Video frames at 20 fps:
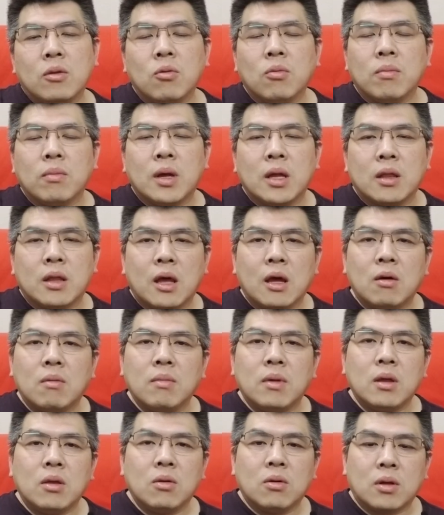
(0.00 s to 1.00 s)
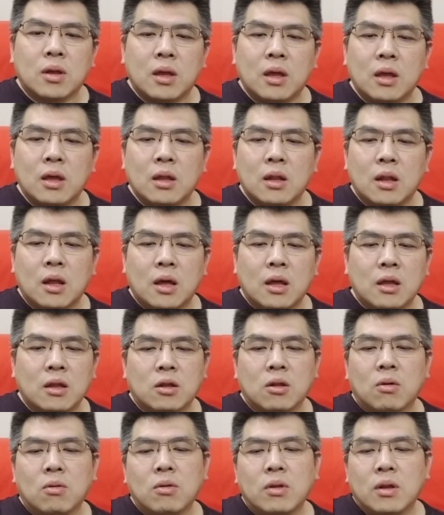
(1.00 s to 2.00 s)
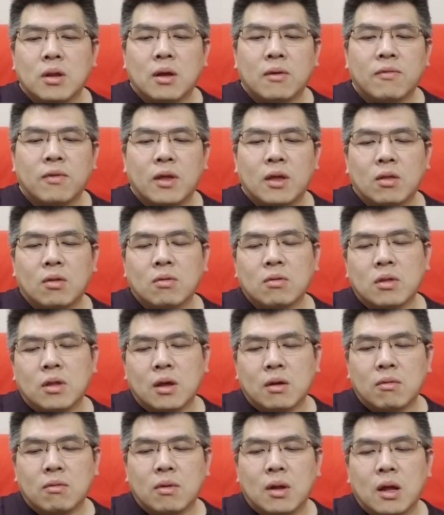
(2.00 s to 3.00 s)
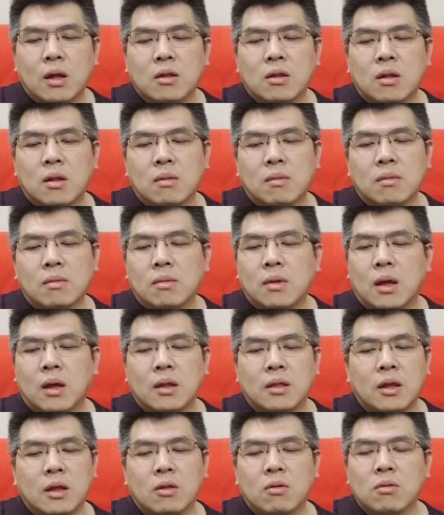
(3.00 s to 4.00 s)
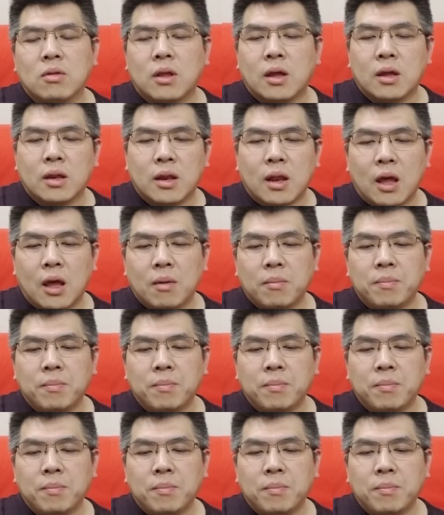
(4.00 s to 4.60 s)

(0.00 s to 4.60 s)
You might tell me your kid is old enough, they don't take rest, they don't take nap.